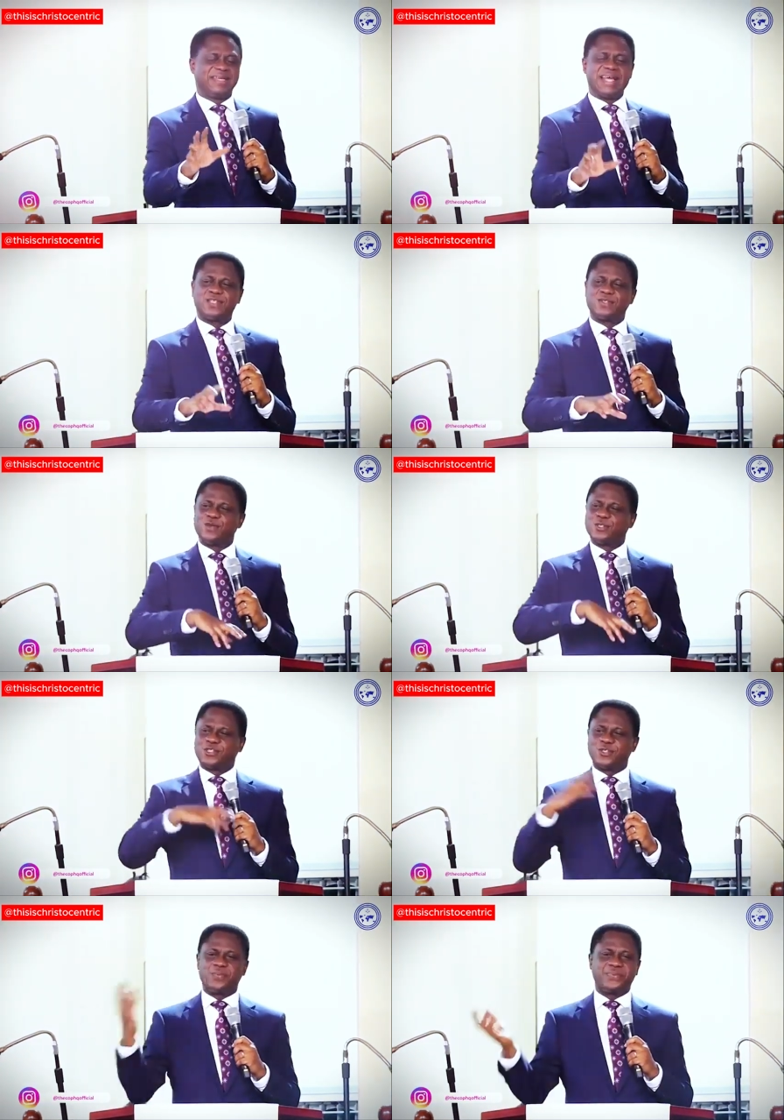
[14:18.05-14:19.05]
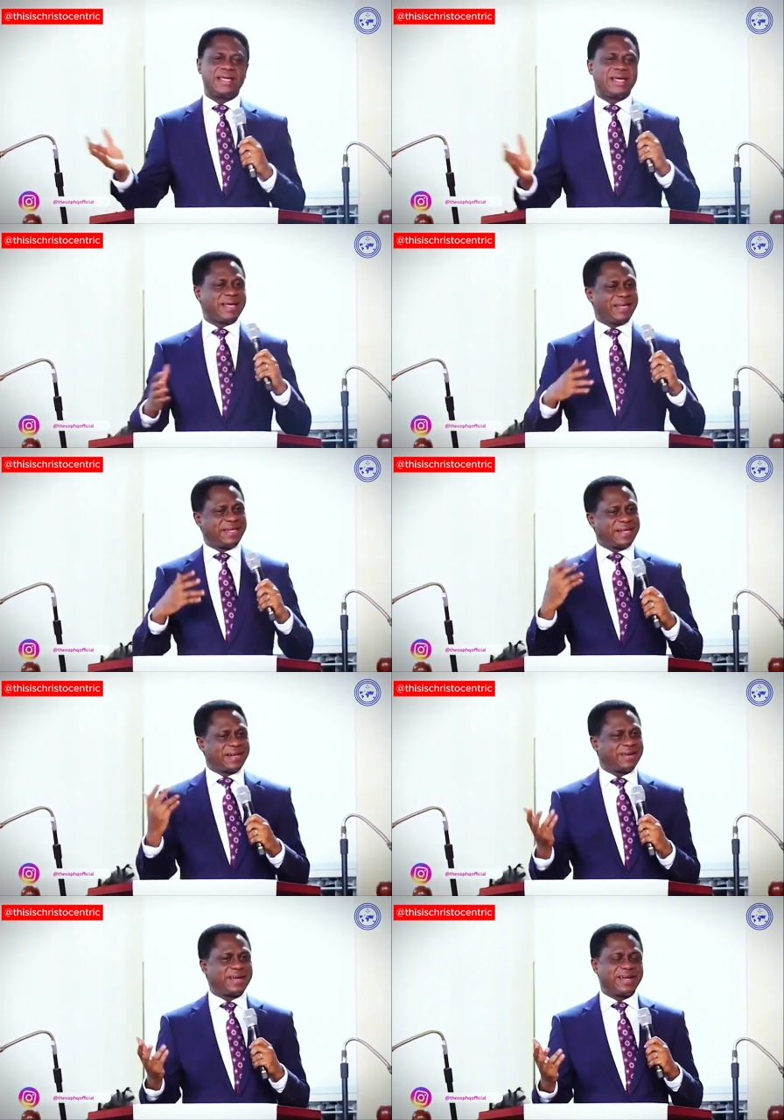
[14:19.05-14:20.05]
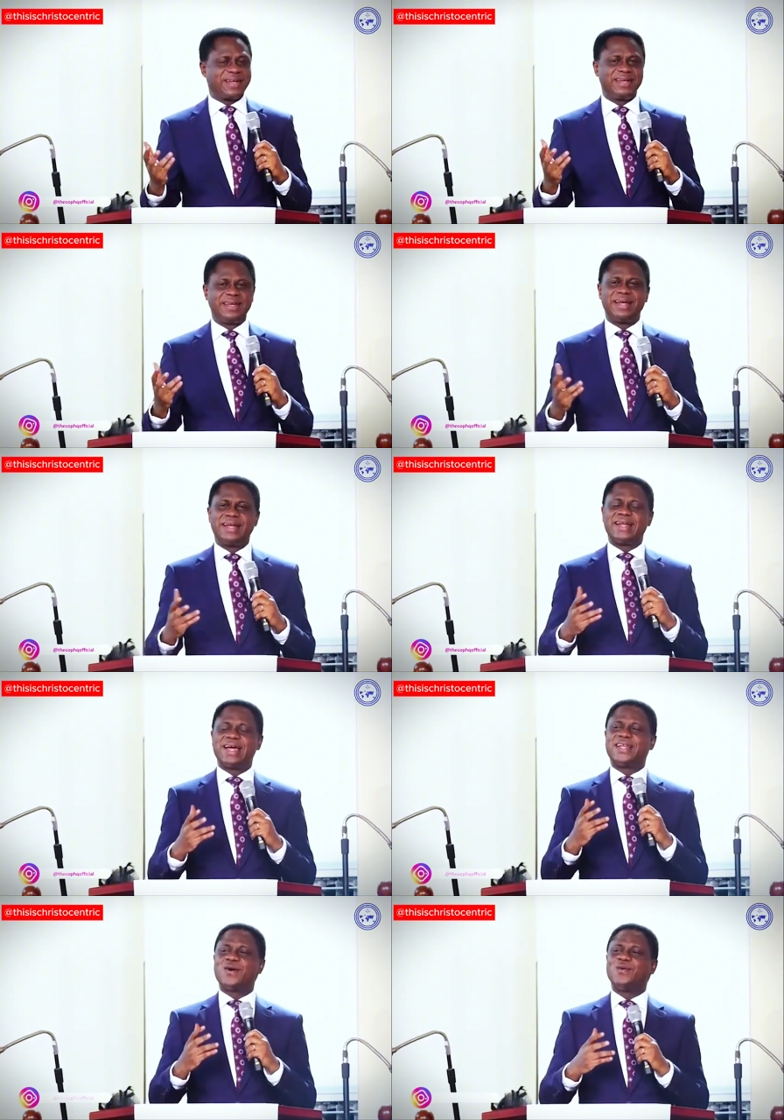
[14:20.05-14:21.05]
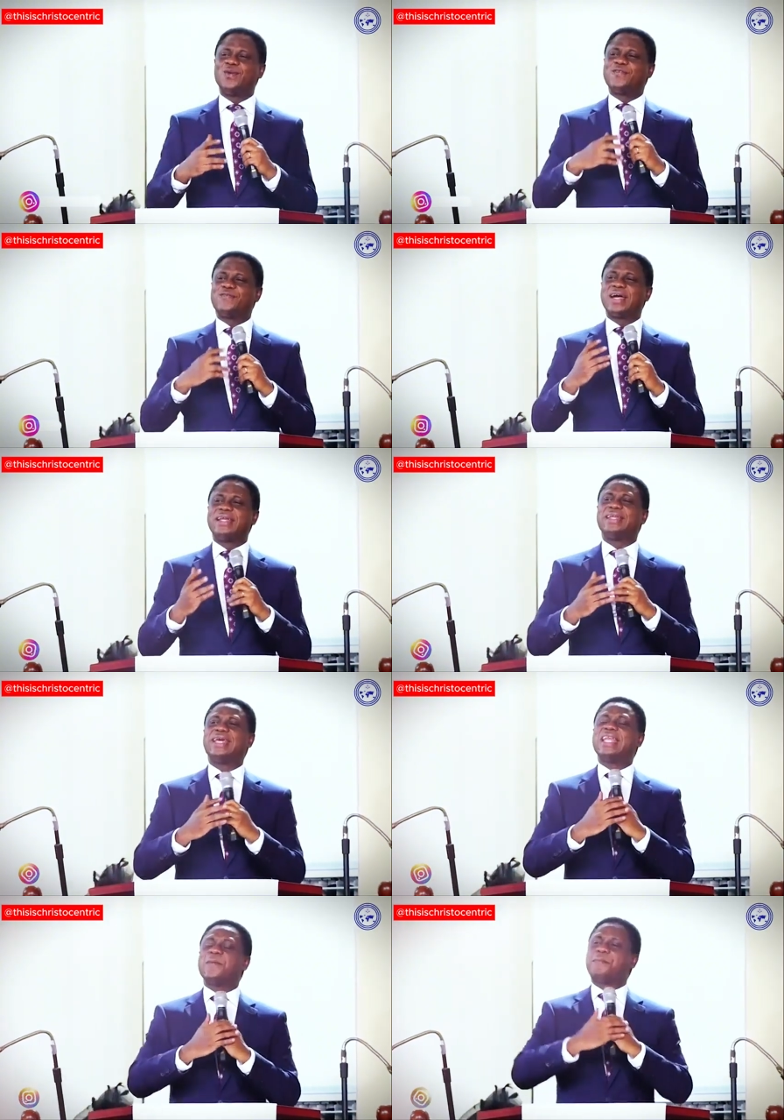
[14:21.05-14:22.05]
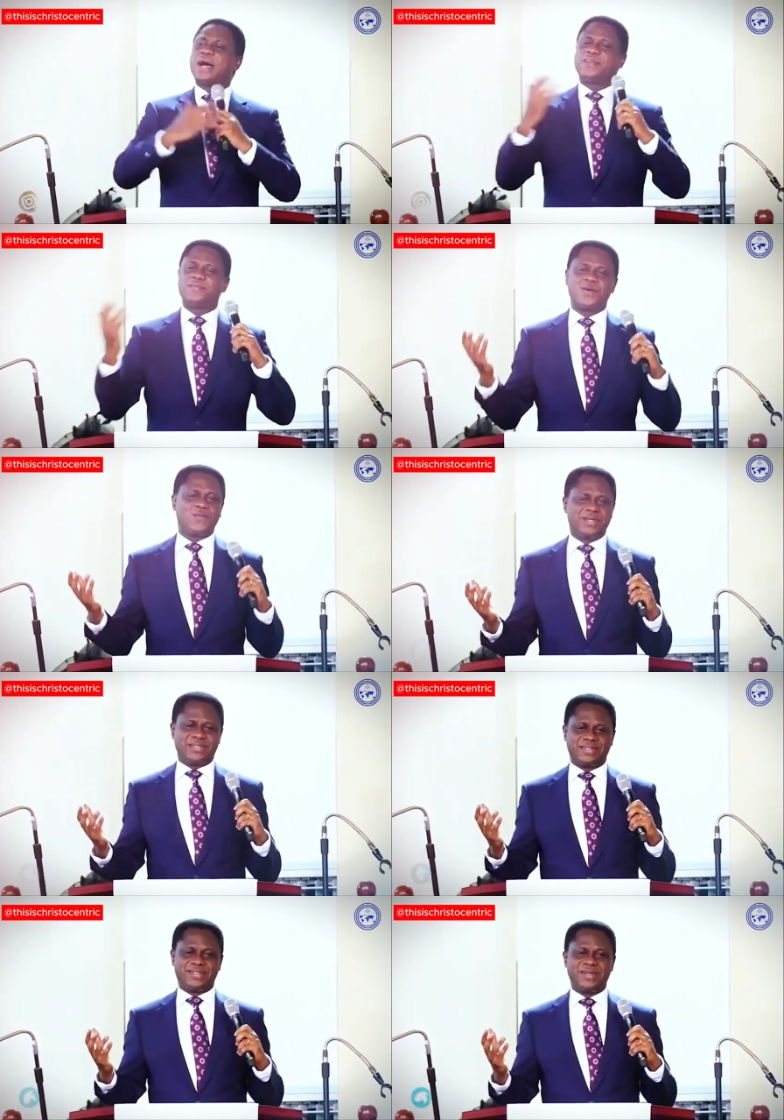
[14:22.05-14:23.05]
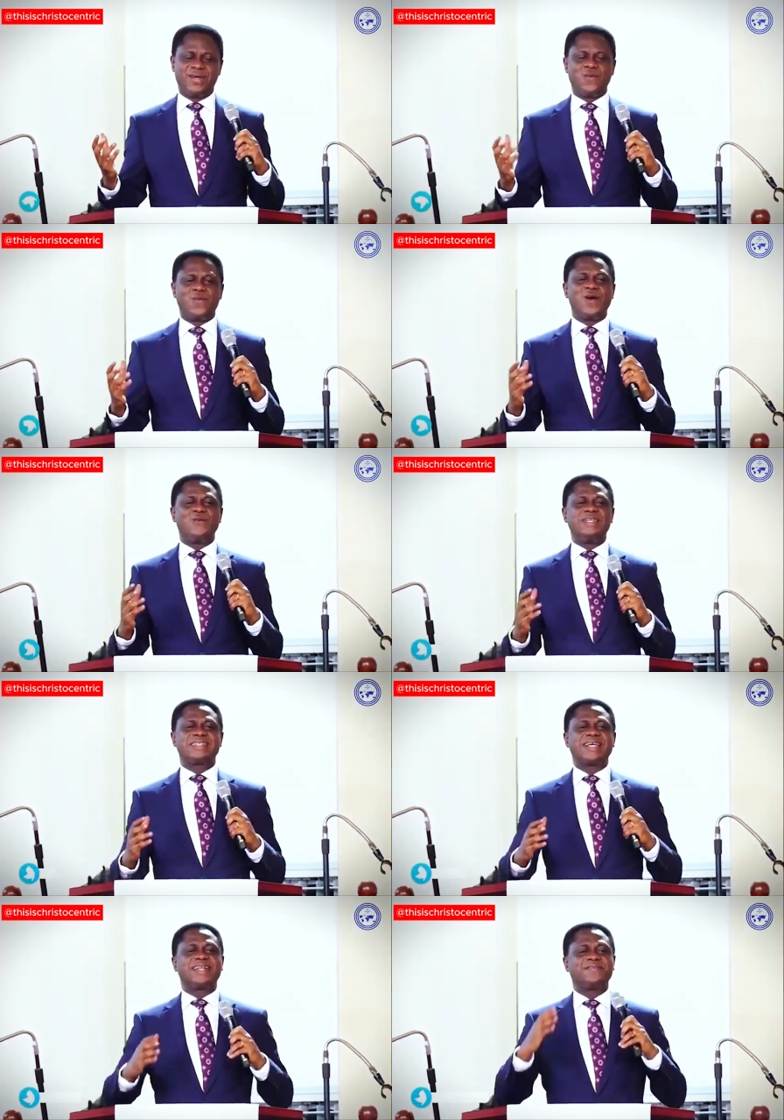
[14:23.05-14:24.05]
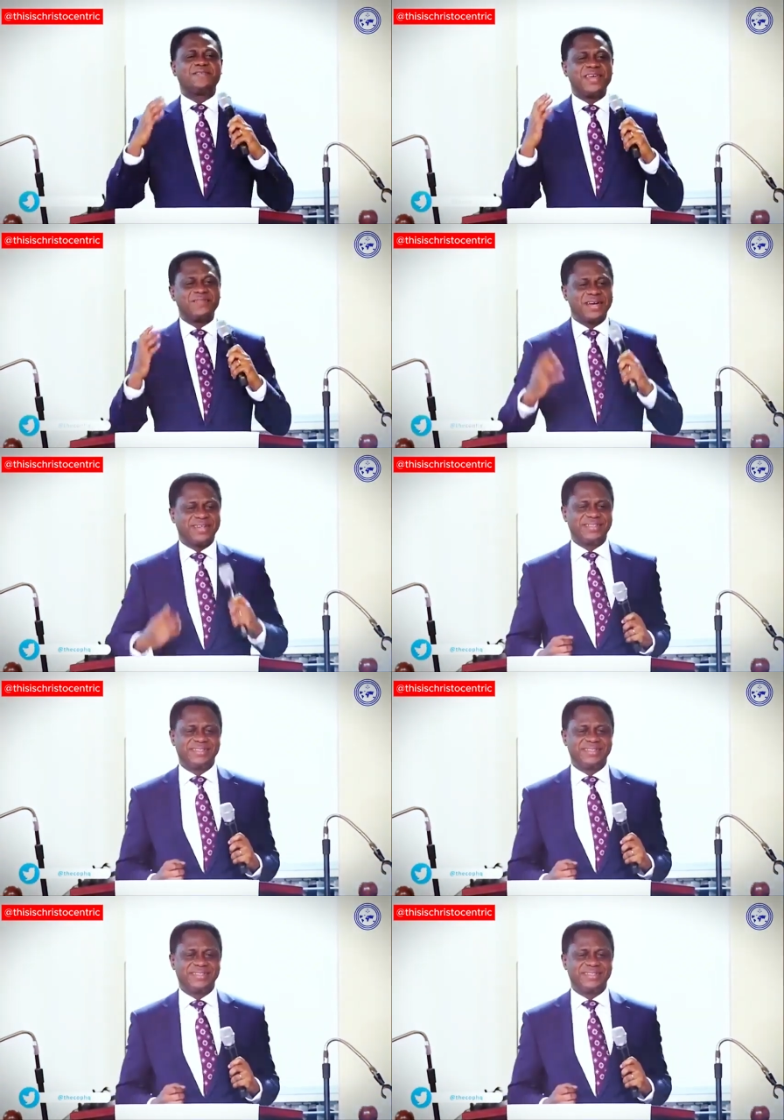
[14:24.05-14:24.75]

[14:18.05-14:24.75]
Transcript: There is no shop here in Accra, neither will you find in any part of the world where we sell favor.